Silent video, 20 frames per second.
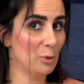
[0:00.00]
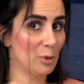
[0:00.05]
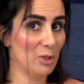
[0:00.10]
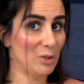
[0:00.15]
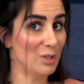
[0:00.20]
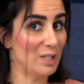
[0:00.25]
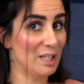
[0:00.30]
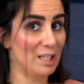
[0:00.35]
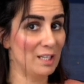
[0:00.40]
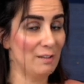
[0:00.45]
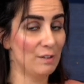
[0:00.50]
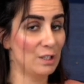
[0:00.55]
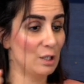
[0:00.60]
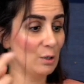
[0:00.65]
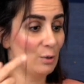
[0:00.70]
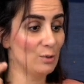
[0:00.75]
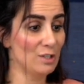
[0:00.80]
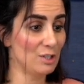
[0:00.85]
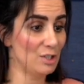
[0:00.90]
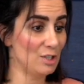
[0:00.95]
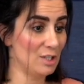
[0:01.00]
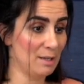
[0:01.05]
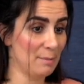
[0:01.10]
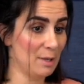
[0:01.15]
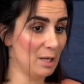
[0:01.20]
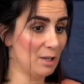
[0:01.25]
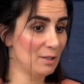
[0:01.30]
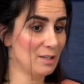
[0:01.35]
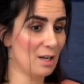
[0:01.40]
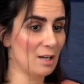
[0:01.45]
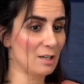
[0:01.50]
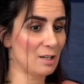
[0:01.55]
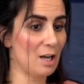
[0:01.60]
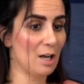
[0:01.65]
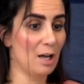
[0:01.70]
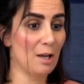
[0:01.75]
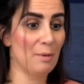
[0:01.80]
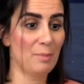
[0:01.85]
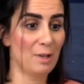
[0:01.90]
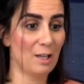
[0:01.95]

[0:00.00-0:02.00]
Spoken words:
or you can even go to gmail.com,